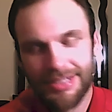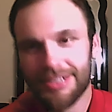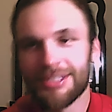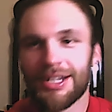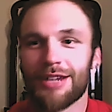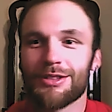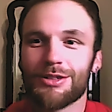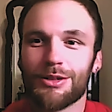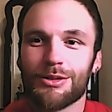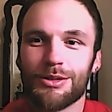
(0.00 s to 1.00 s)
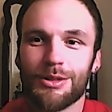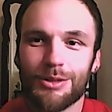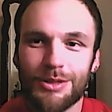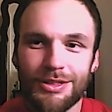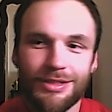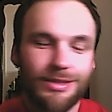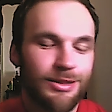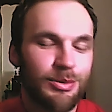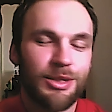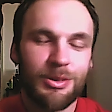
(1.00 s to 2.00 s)
Shout out to Social Nostra,
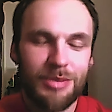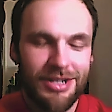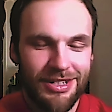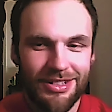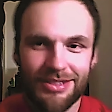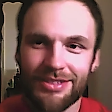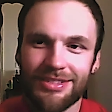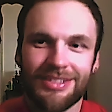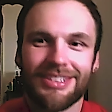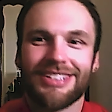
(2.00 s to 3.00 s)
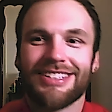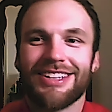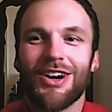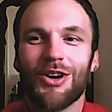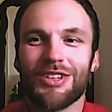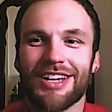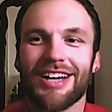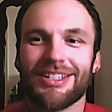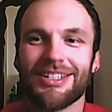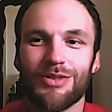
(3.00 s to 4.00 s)
Speak Your Minds, all the
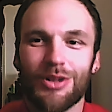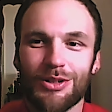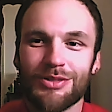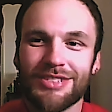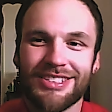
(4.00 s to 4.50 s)
guys involved.